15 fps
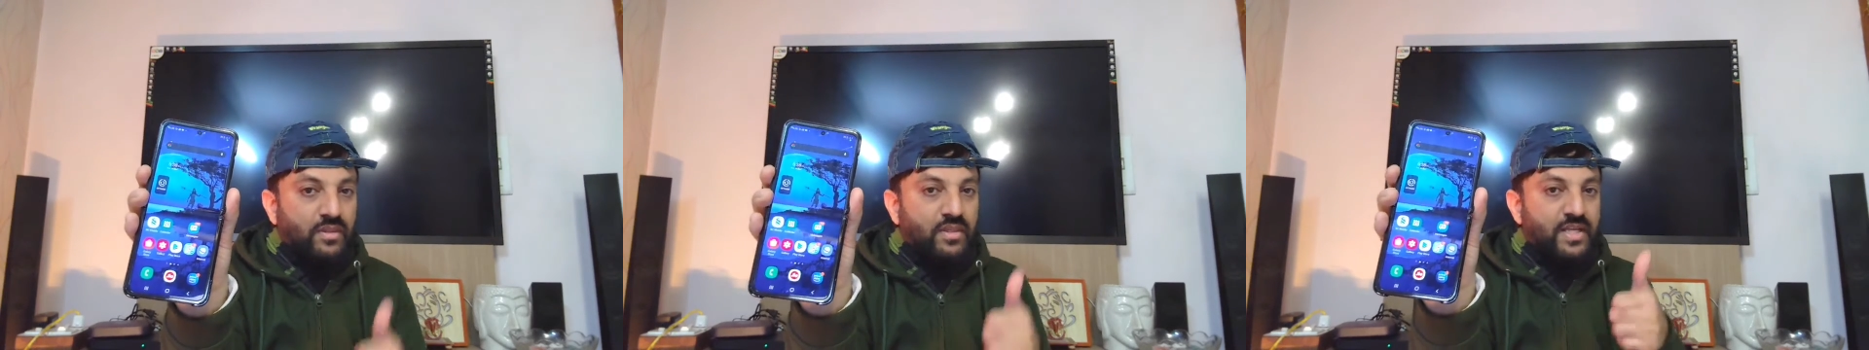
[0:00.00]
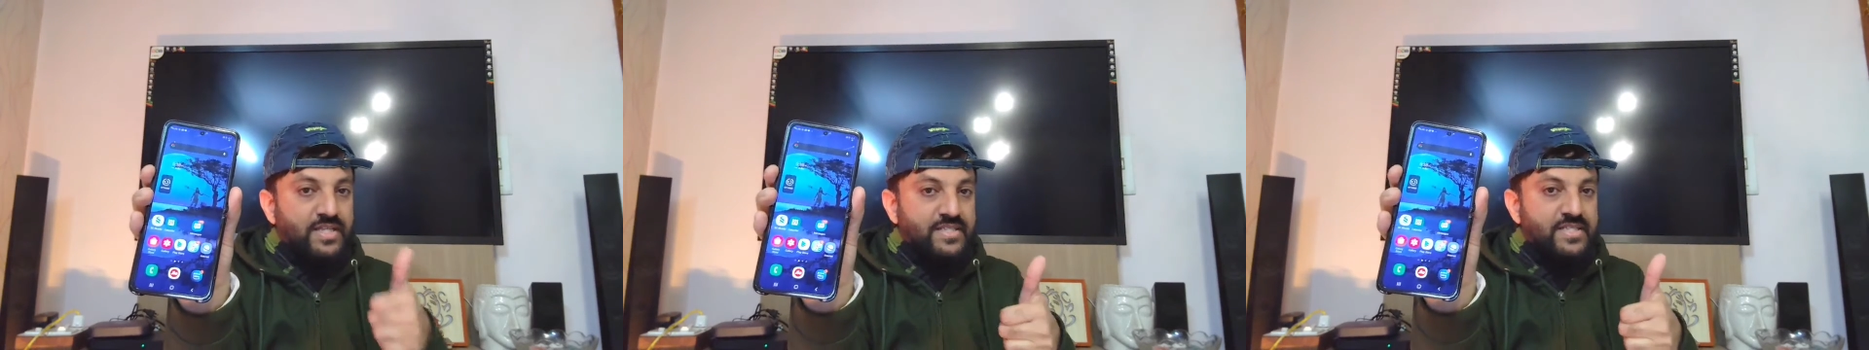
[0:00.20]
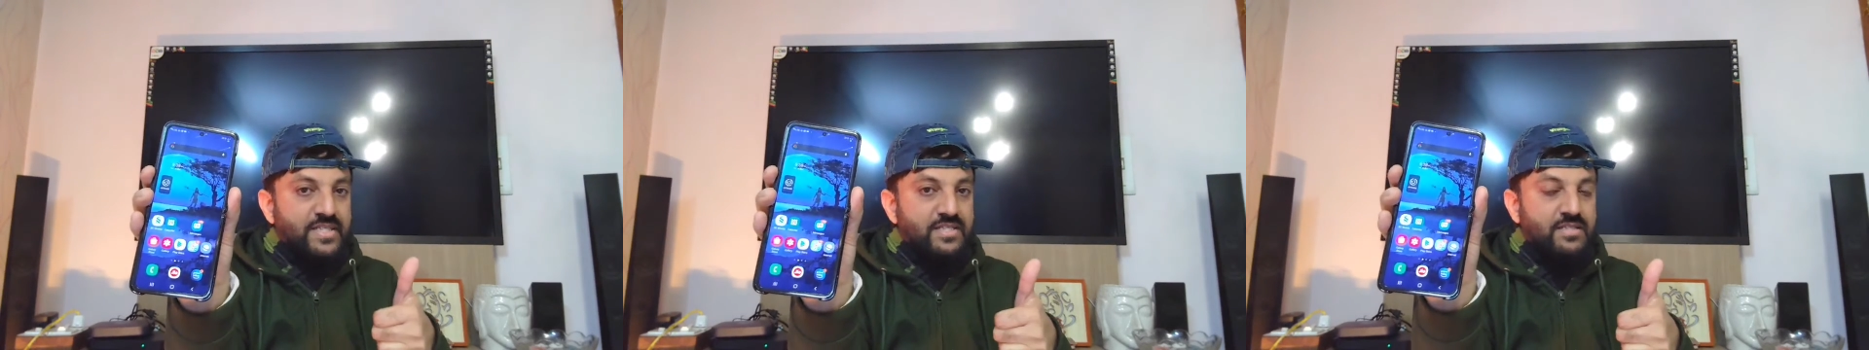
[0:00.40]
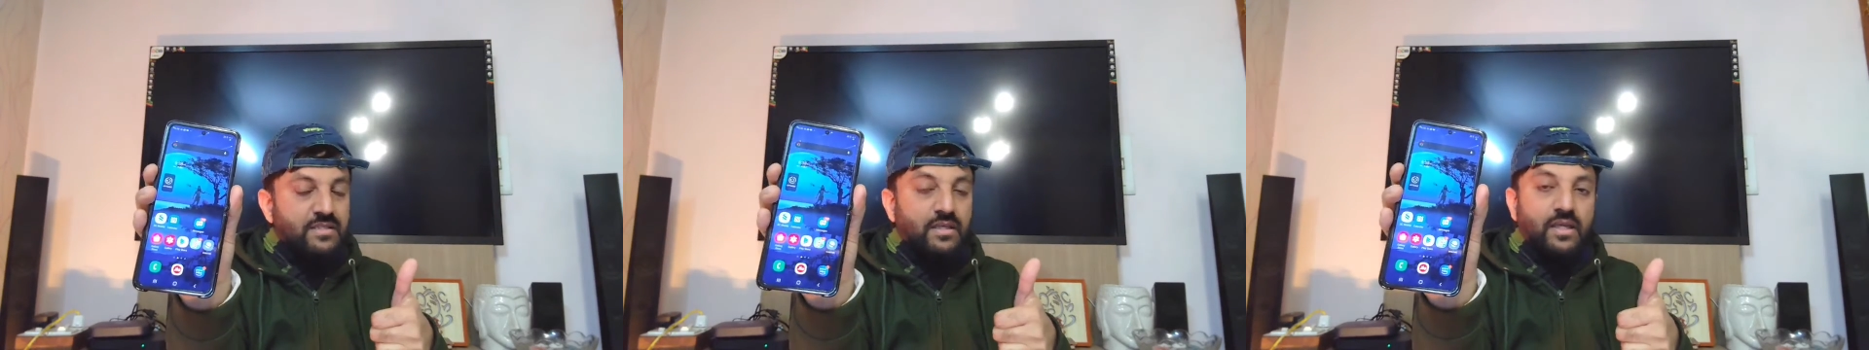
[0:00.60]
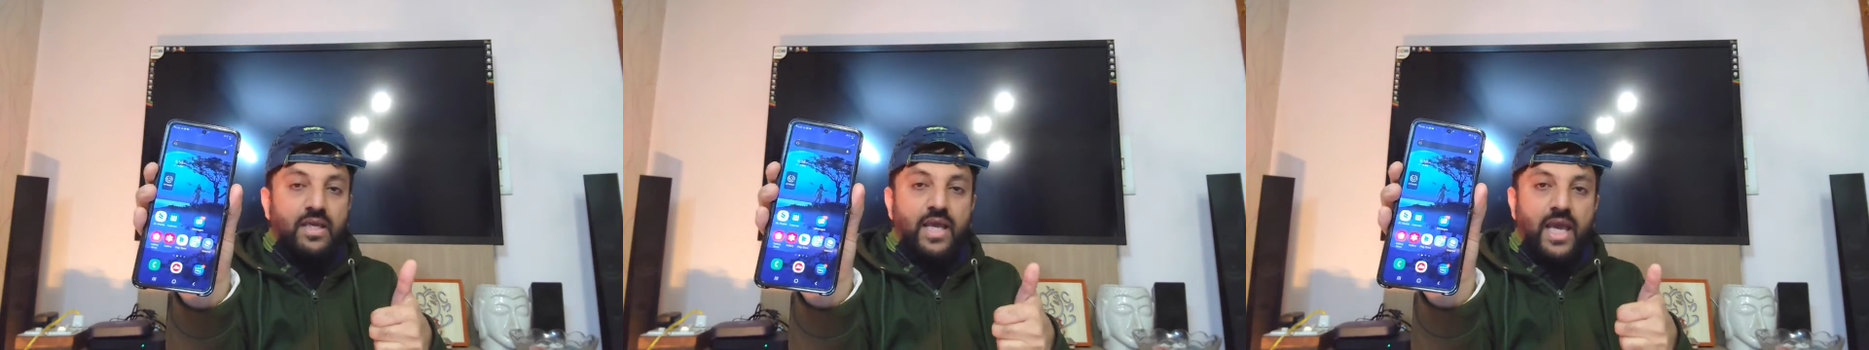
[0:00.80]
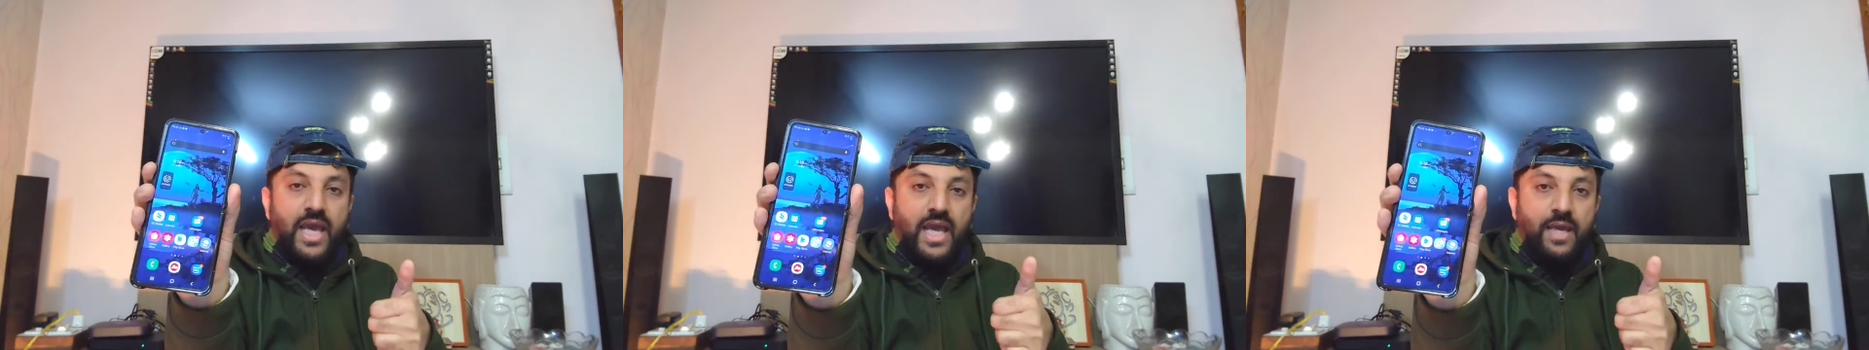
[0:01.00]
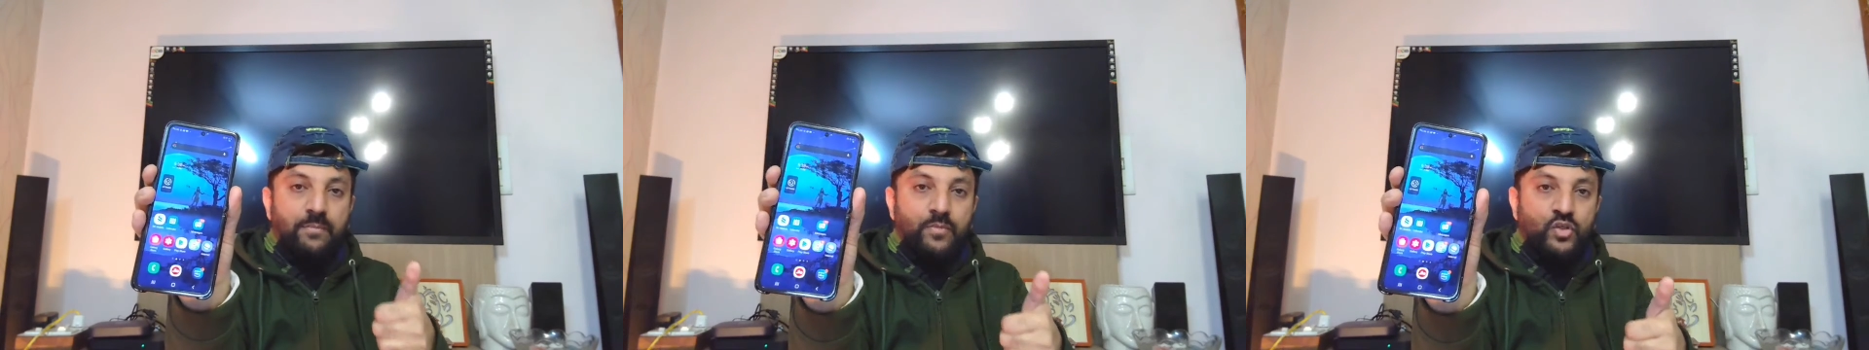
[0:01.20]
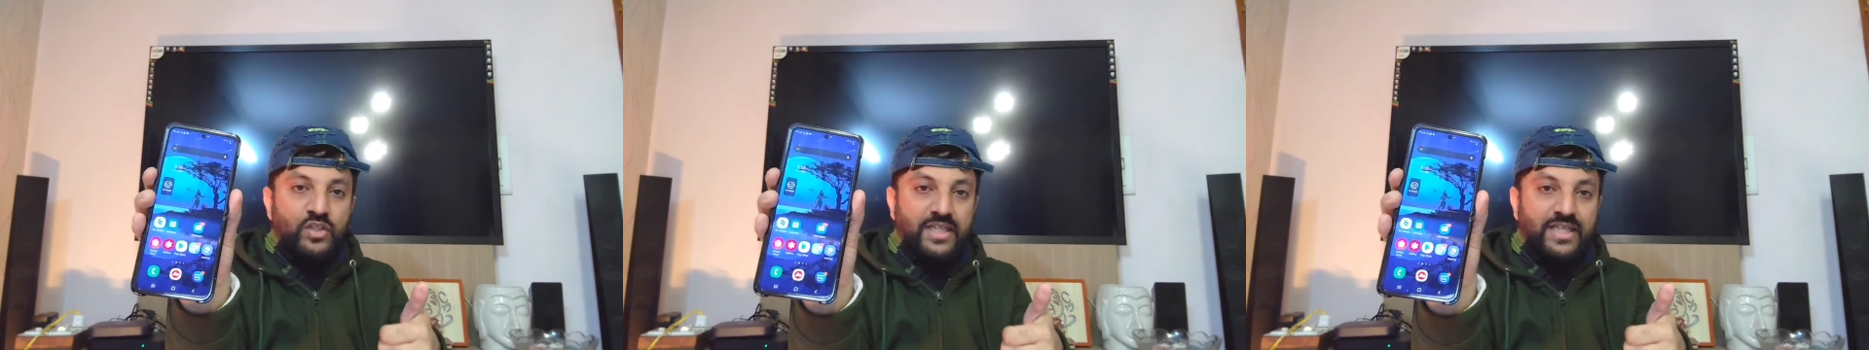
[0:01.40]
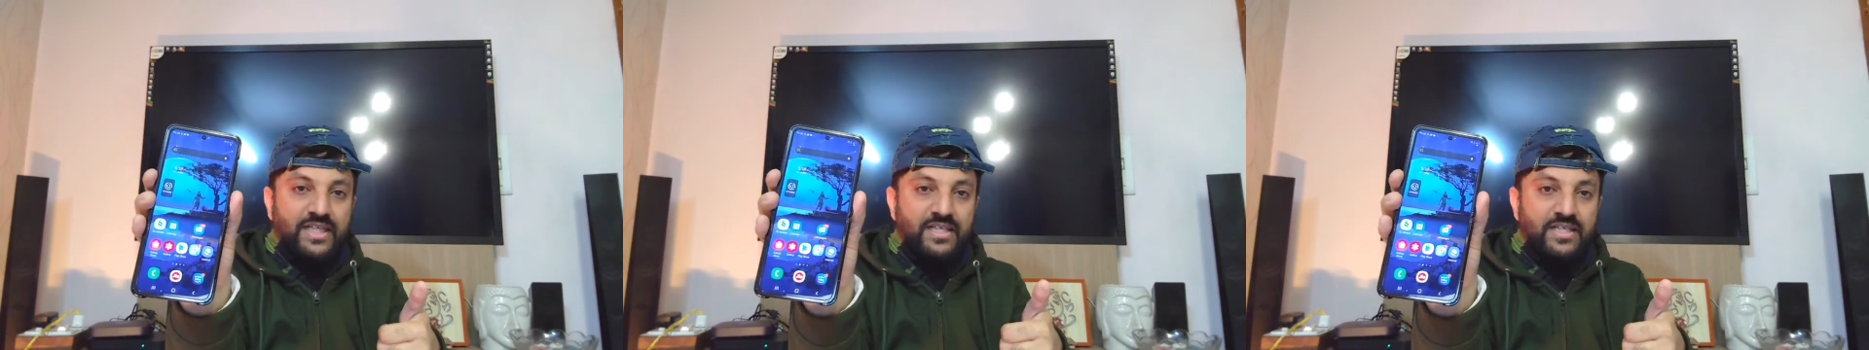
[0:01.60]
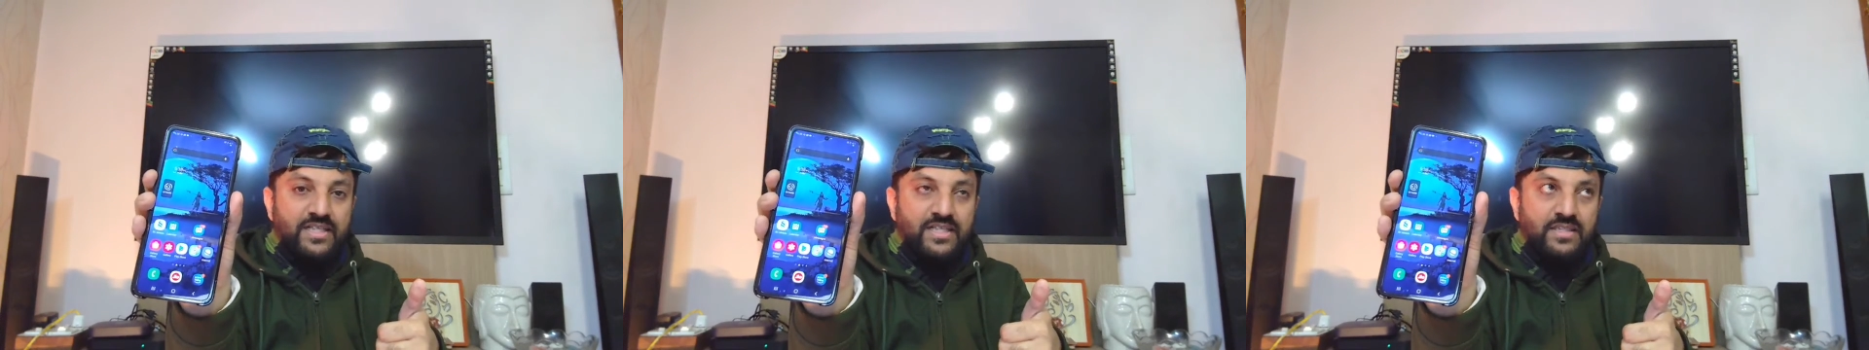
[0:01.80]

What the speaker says: This is AMOLED.